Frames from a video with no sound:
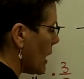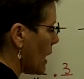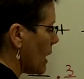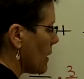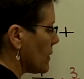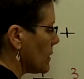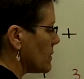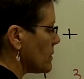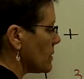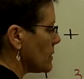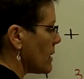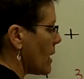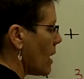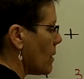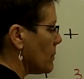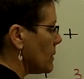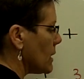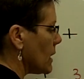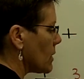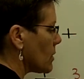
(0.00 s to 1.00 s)
and the
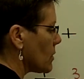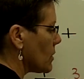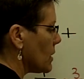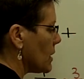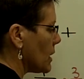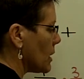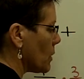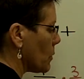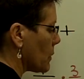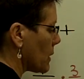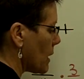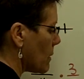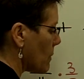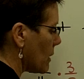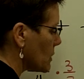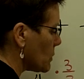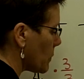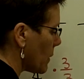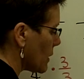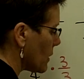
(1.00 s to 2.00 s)
denominator here, when I
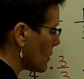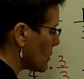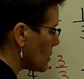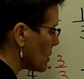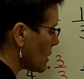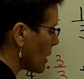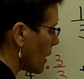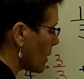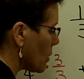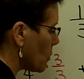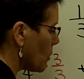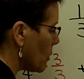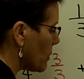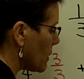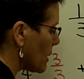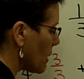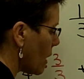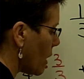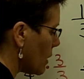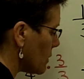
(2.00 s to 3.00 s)
multiply those together, will
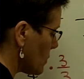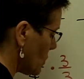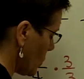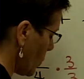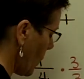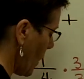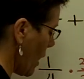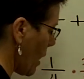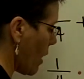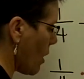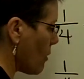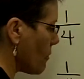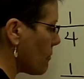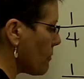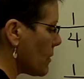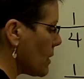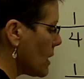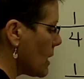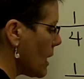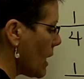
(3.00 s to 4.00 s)
be called
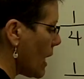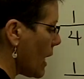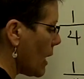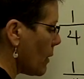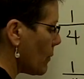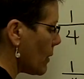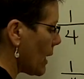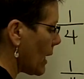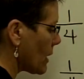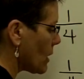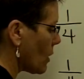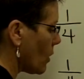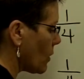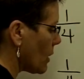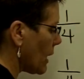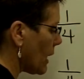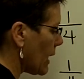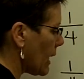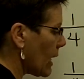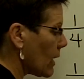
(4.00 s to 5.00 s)
12. And when I
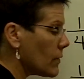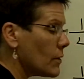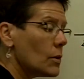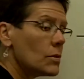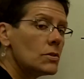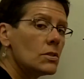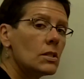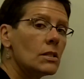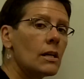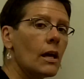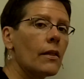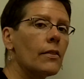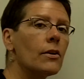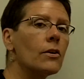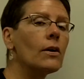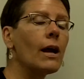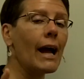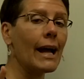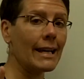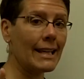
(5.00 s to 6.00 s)
go to add those
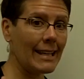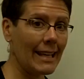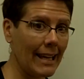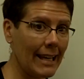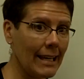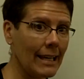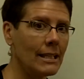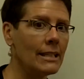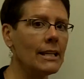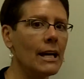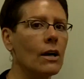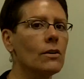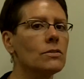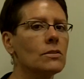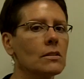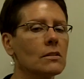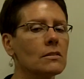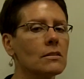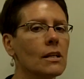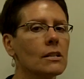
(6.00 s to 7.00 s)
together, I can now
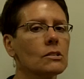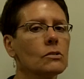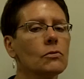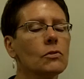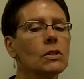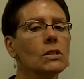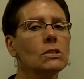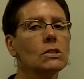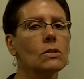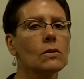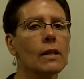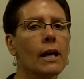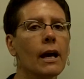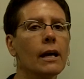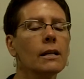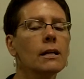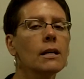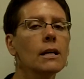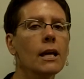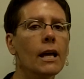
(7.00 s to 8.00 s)
successfully do
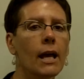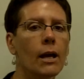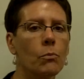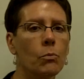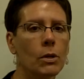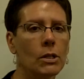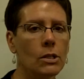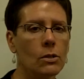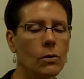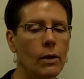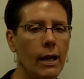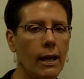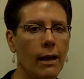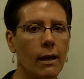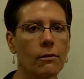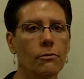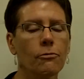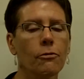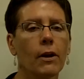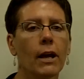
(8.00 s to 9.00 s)
that. And when you
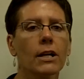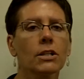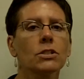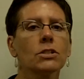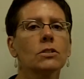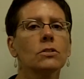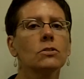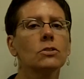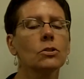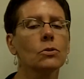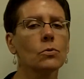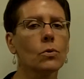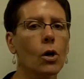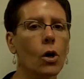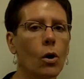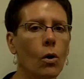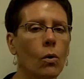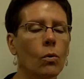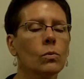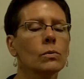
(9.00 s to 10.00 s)
add fractions, you
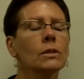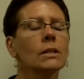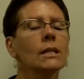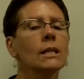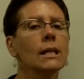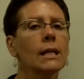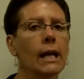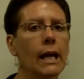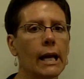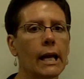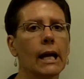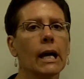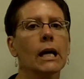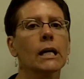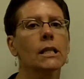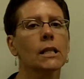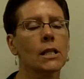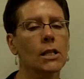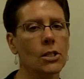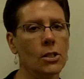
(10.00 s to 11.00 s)
only
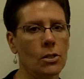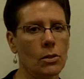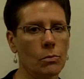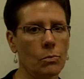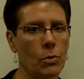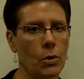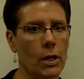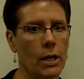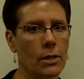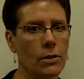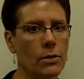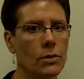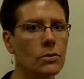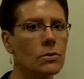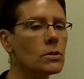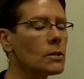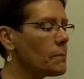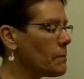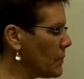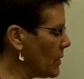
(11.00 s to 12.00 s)
add the
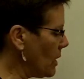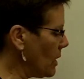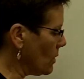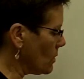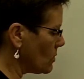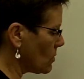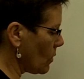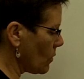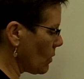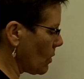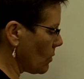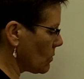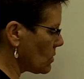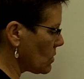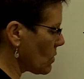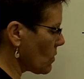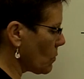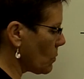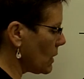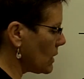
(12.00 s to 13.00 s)
numerators. So there's
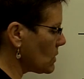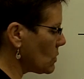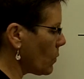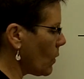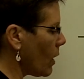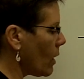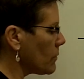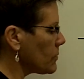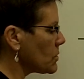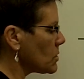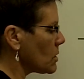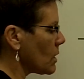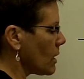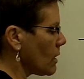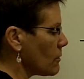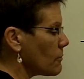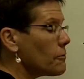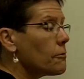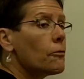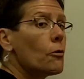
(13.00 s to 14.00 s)
3 twelfths
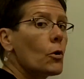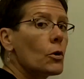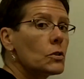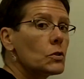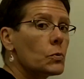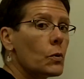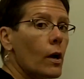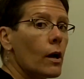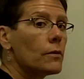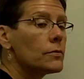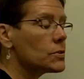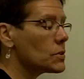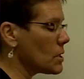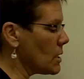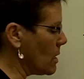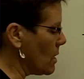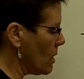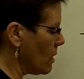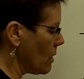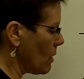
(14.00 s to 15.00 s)
and 4 twelfths.
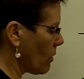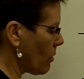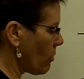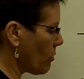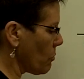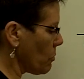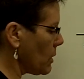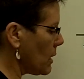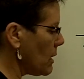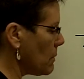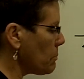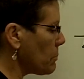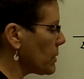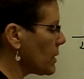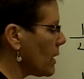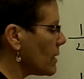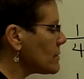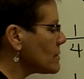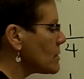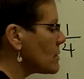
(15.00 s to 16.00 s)
The 3
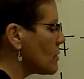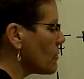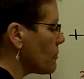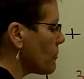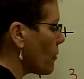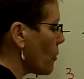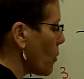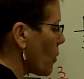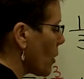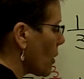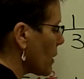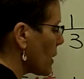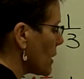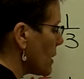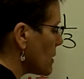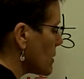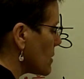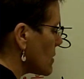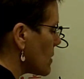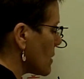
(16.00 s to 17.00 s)
plus the 4
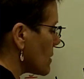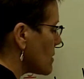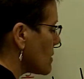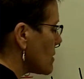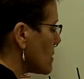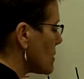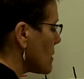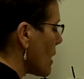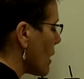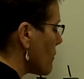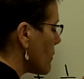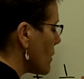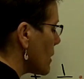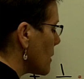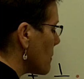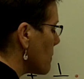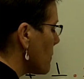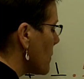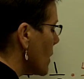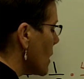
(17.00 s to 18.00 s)
is the
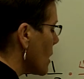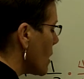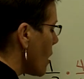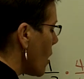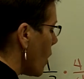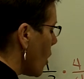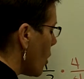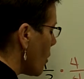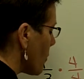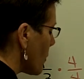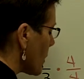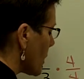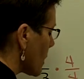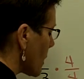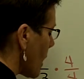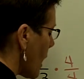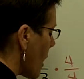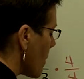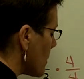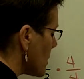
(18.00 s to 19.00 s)
7 over the
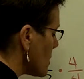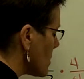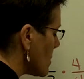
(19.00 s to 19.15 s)
common